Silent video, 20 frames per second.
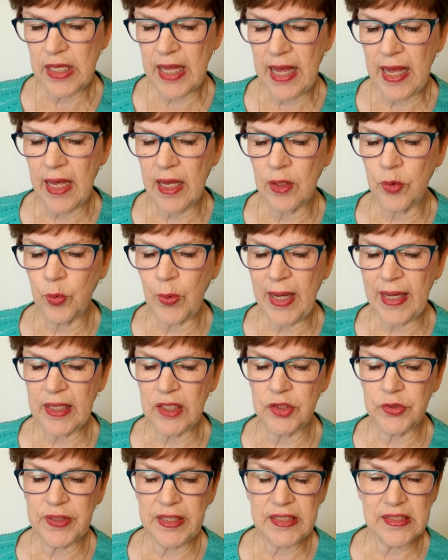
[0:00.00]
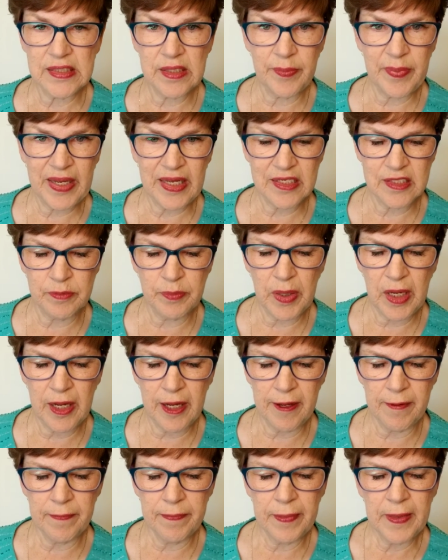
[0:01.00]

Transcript: and wagon trains that passed by.